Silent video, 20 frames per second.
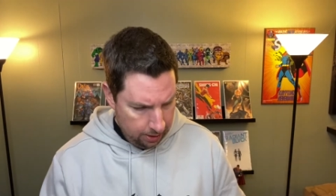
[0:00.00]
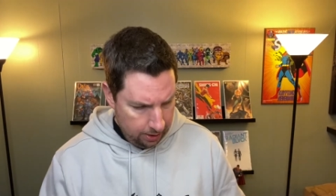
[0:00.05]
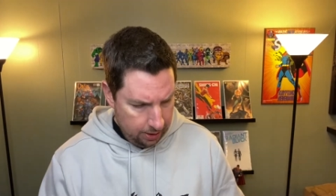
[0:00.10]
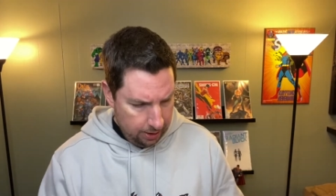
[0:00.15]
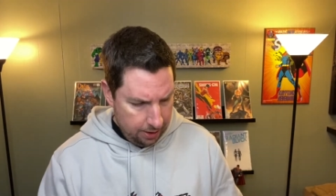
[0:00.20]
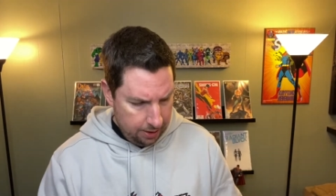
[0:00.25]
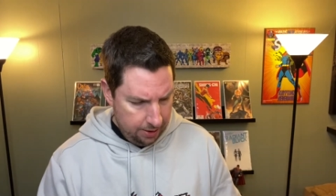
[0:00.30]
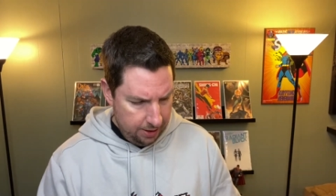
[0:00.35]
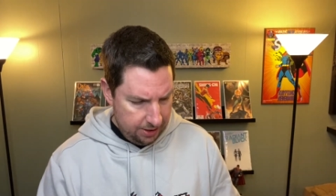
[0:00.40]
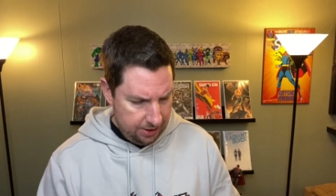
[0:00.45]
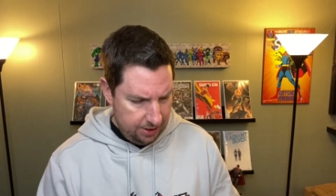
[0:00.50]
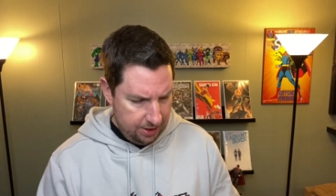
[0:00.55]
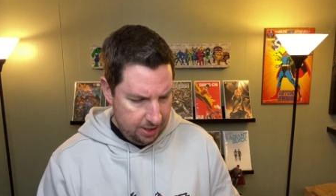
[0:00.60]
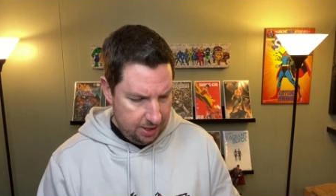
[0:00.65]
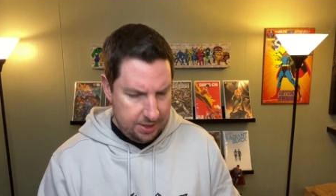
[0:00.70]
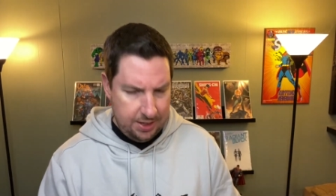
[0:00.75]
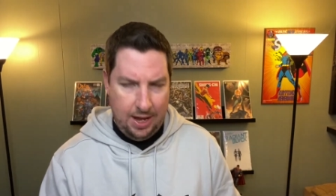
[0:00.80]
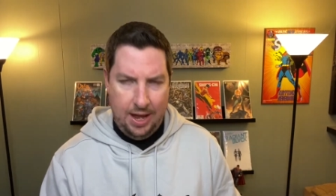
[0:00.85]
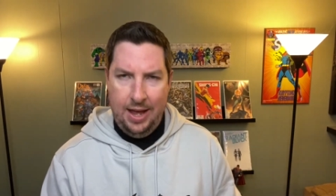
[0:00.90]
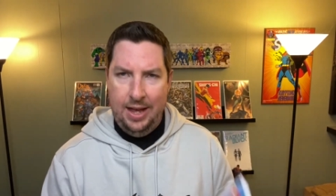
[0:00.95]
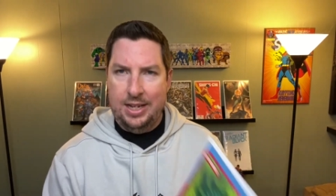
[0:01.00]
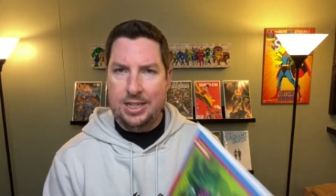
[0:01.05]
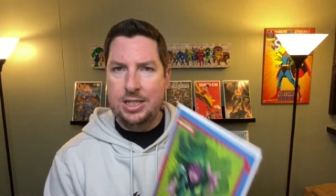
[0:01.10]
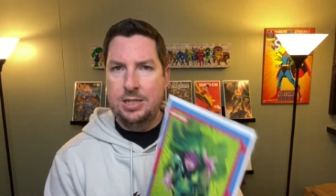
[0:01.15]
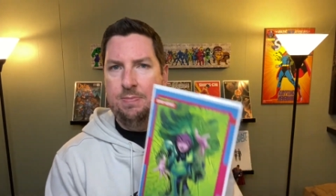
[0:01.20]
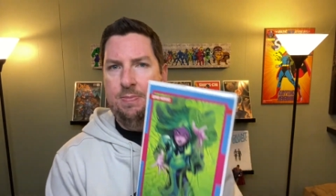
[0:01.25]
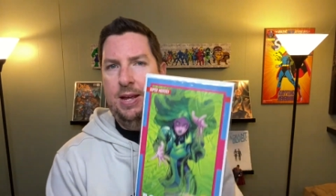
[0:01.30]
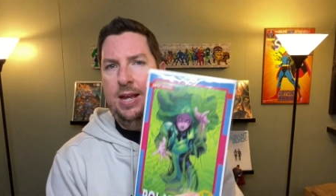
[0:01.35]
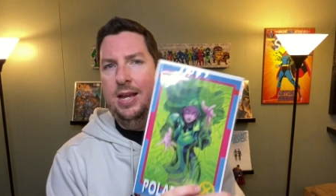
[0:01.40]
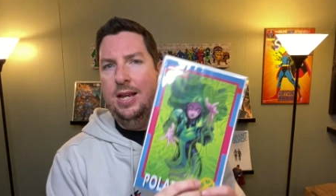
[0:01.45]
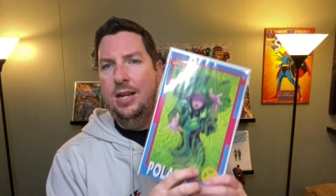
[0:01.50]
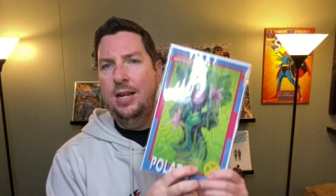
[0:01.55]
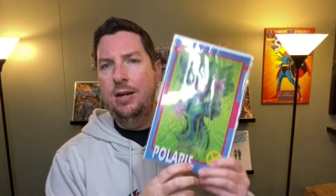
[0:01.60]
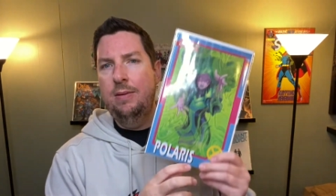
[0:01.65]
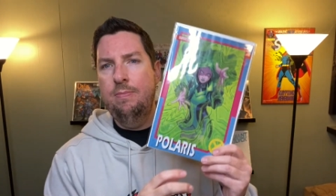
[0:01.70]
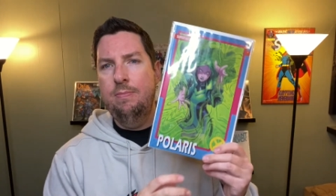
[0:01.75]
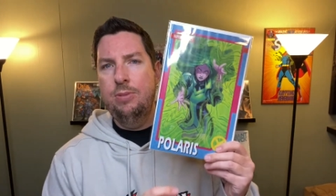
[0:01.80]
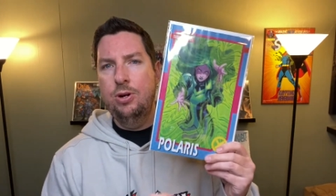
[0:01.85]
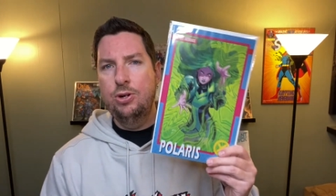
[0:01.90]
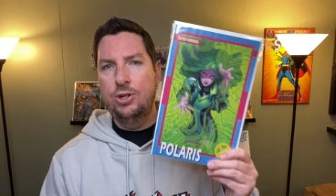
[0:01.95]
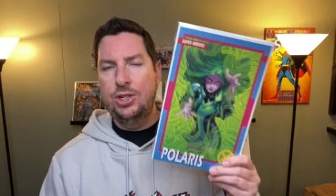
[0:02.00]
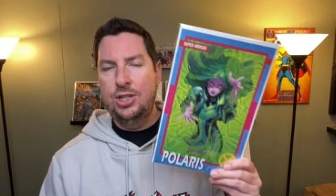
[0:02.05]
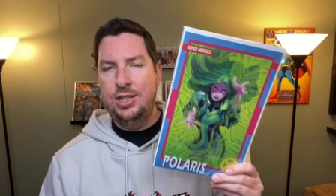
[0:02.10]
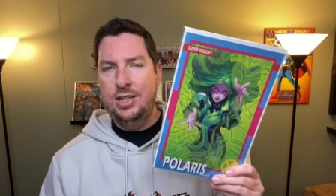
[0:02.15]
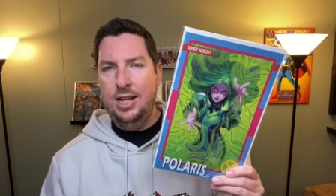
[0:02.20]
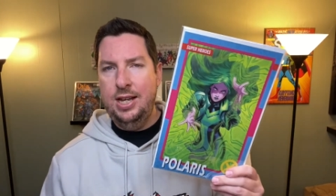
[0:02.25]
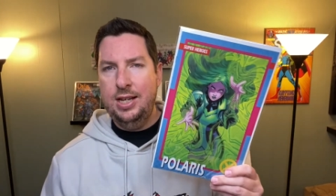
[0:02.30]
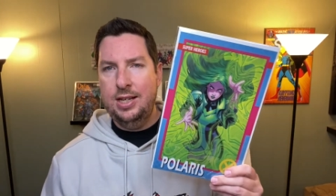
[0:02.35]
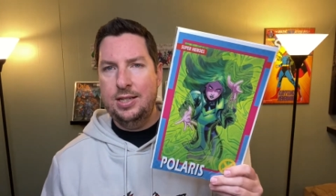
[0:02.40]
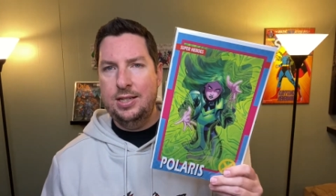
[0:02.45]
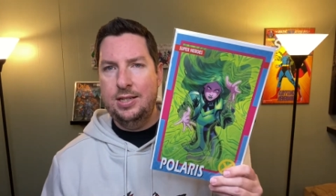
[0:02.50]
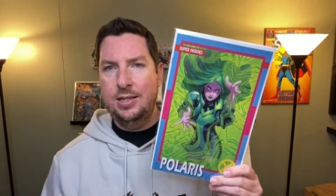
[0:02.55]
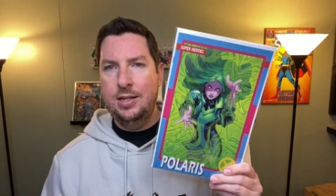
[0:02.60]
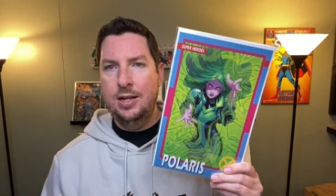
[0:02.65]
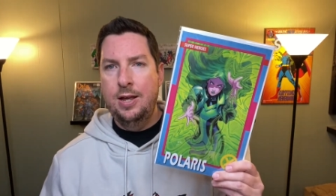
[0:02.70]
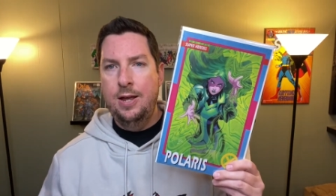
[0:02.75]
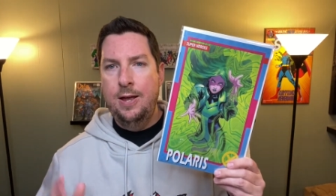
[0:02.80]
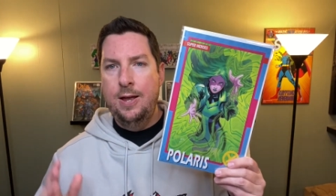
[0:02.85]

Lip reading: This is X-Men number 6.